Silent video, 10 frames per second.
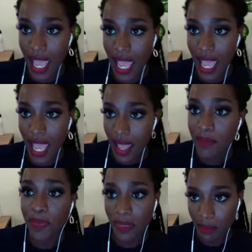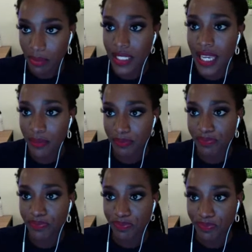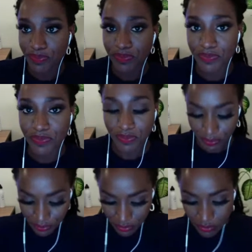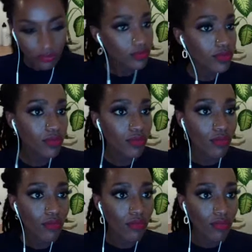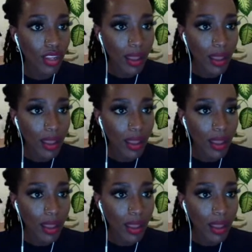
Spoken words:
same people as Calendly? Let me